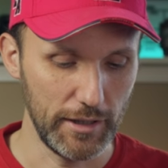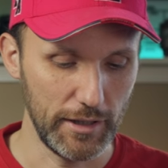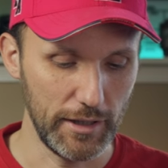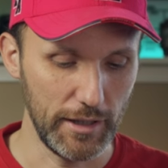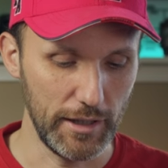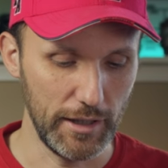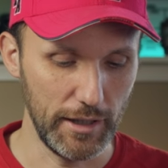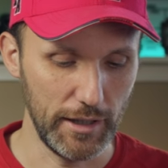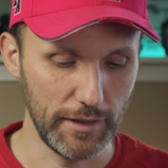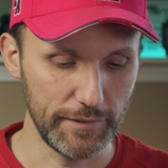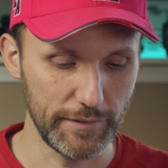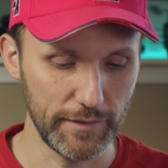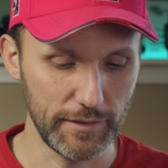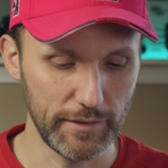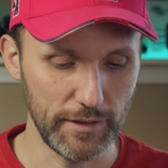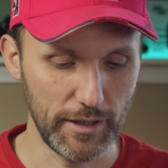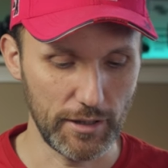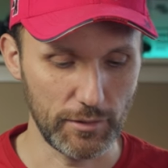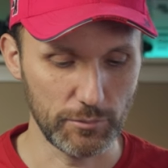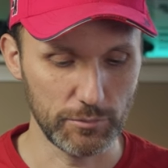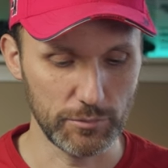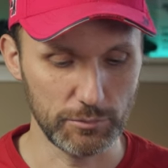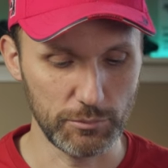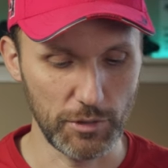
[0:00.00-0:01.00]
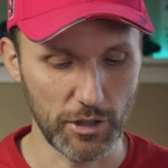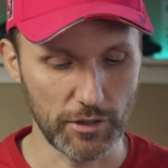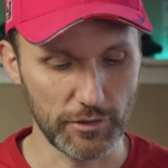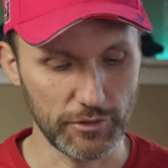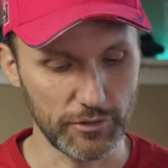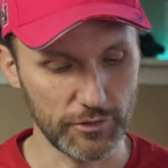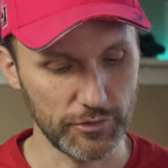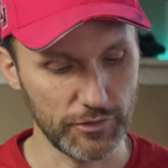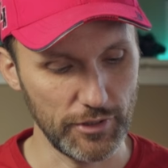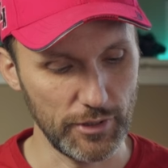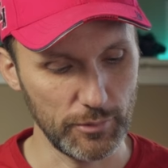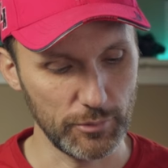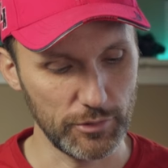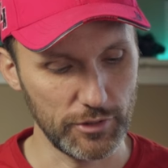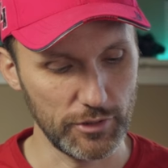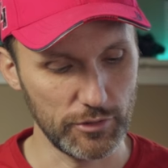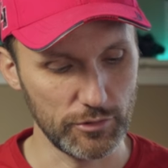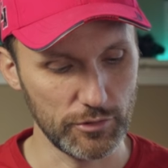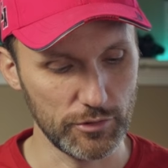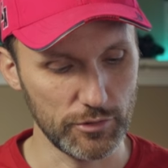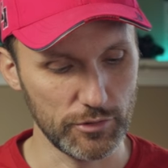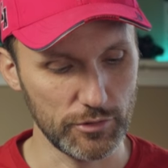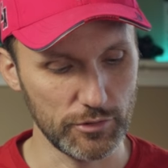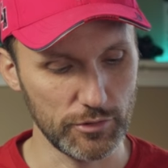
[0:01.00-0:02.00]
that a lot of monitors out there
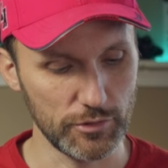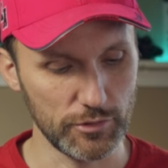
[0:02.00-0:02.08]
or,